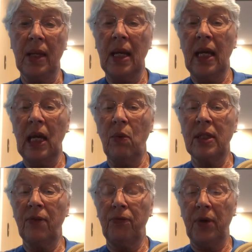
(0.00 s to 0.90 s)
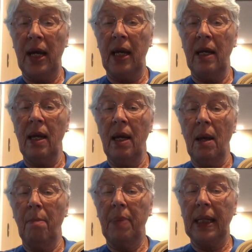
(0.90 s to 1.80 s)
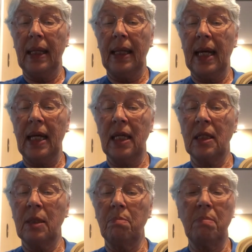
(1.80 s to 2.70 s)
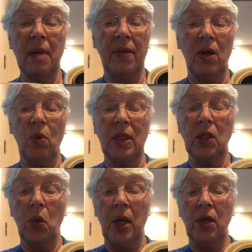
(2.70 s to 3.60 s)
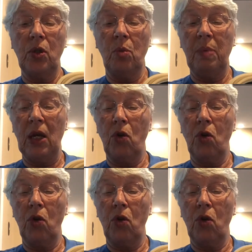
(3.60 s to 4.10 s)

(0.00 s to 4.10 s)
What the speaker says: He was afraid that his mother was going to be